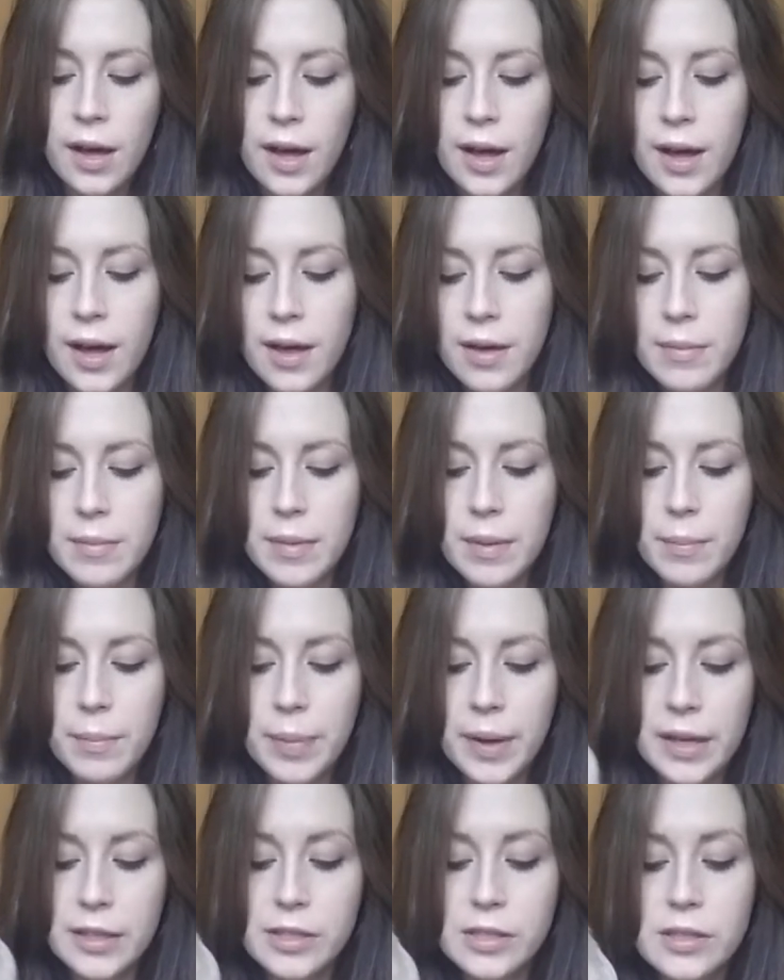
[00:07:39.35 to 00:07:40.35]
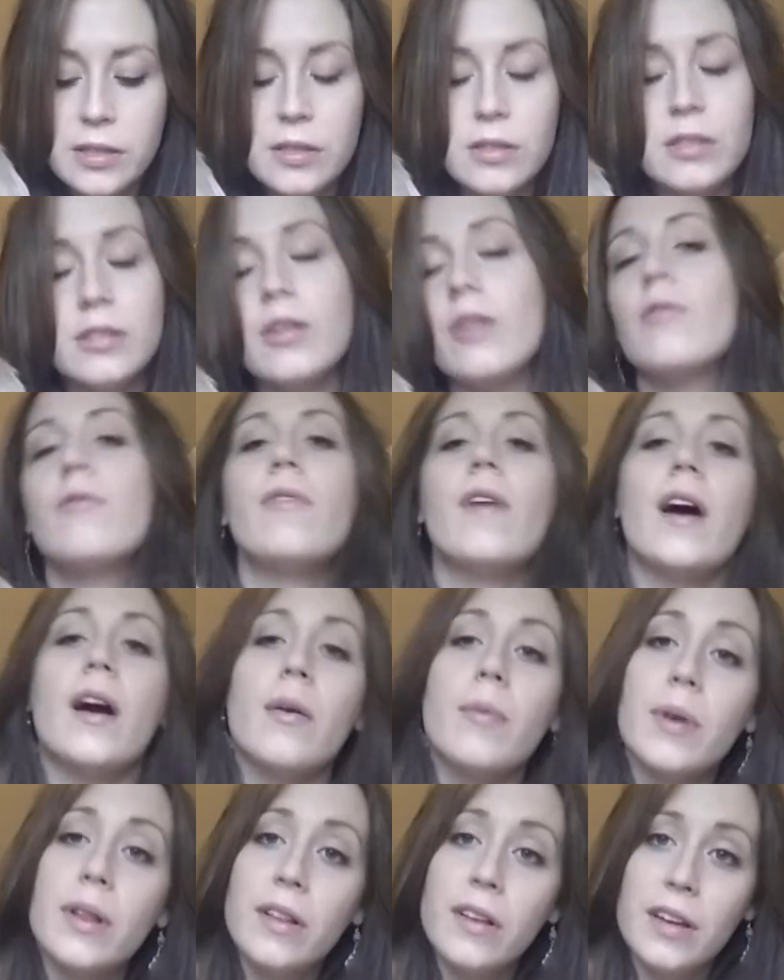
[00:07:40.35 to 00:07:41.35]
But so
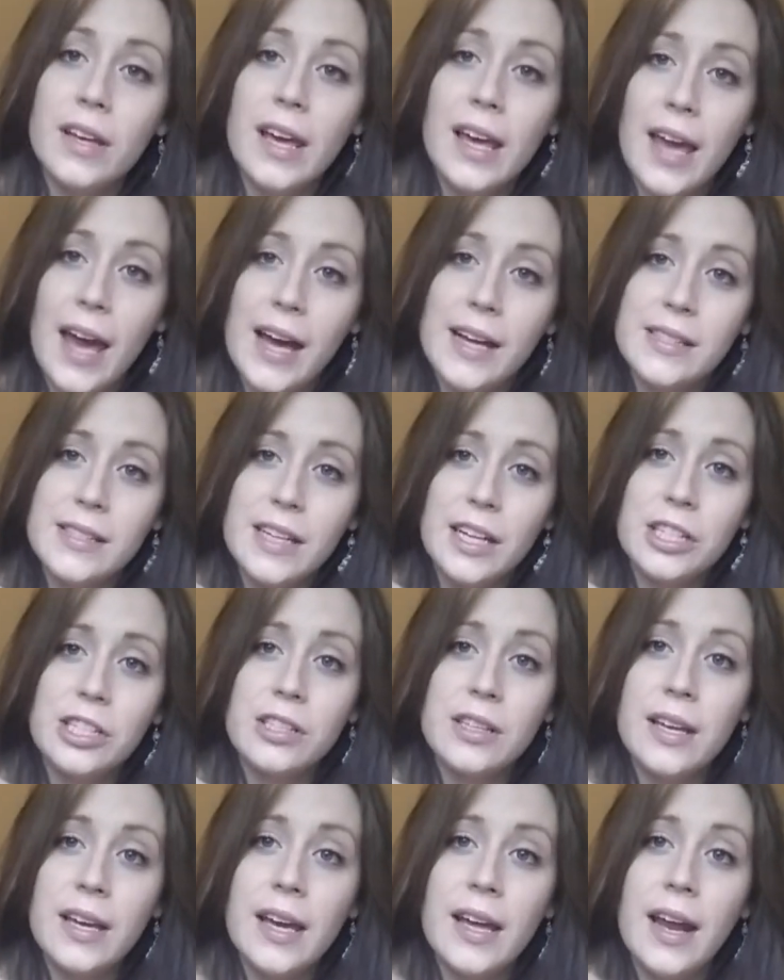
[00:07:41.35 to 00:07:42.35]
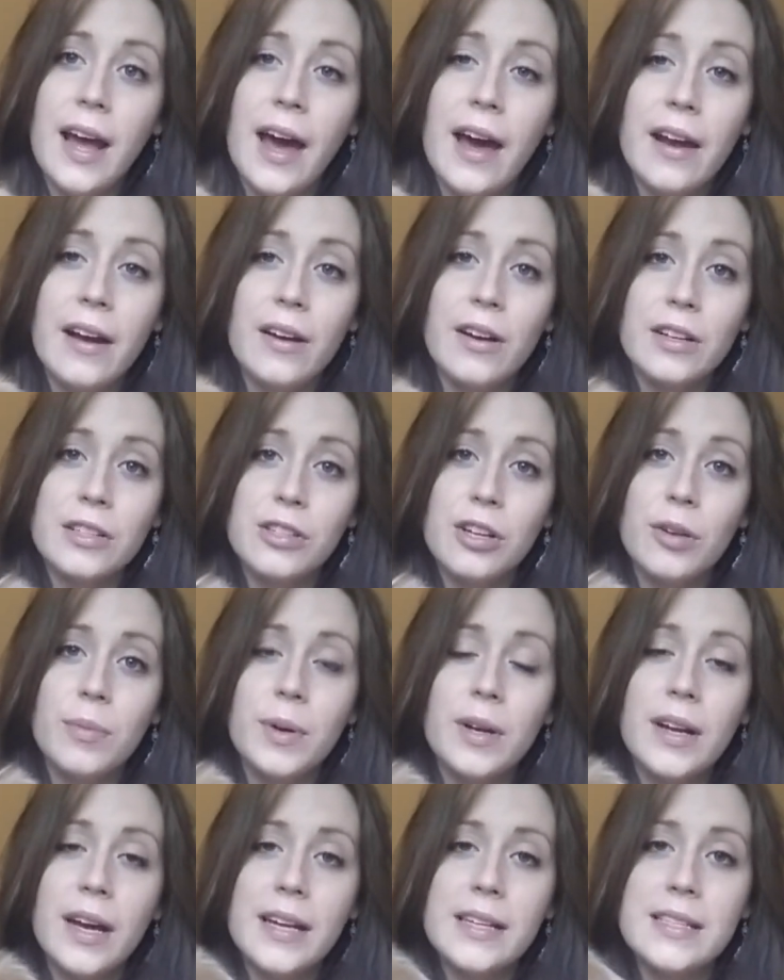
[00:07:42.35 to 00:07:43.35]
far we're looking at scheduling it at
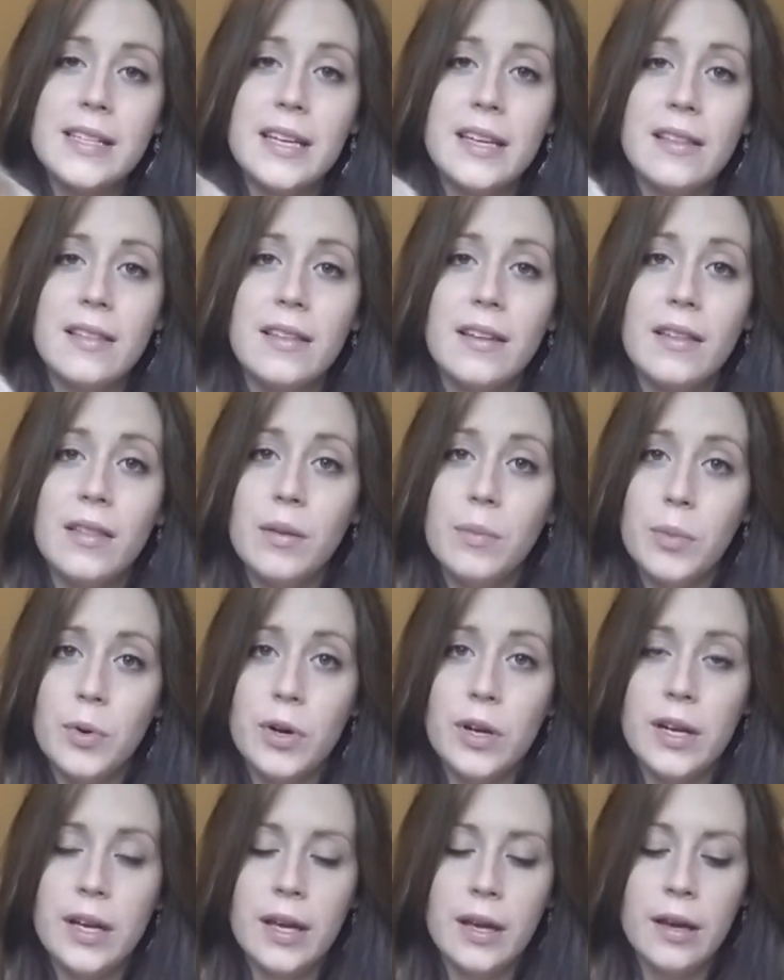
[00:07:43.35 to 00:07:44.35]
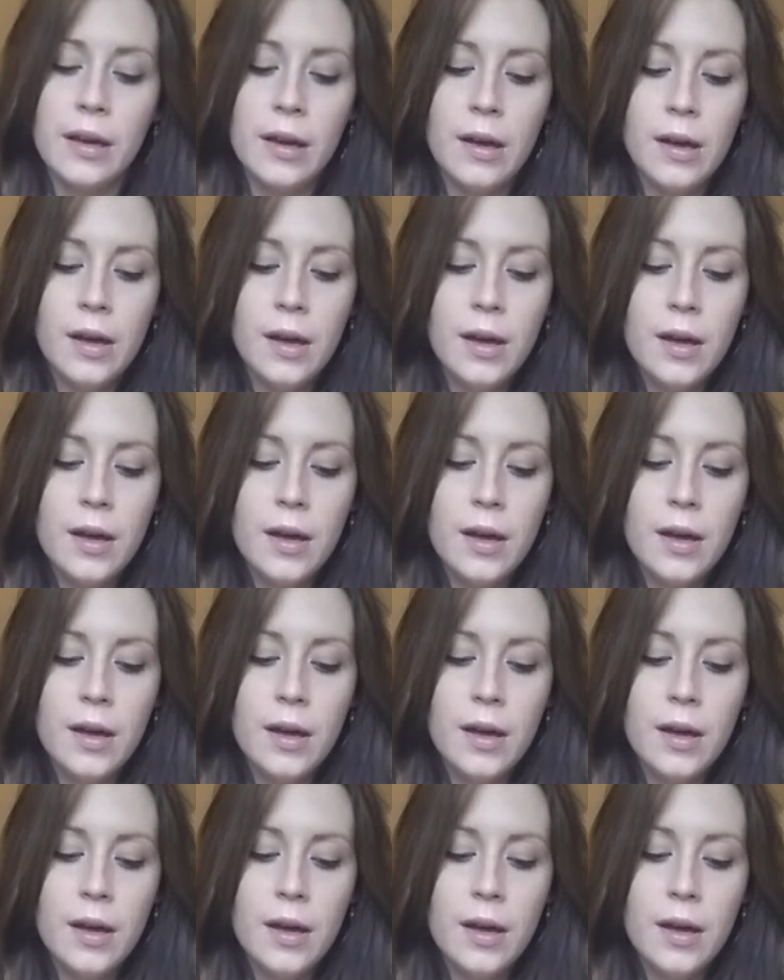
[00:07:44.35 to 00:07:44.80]
October 19th in the morning.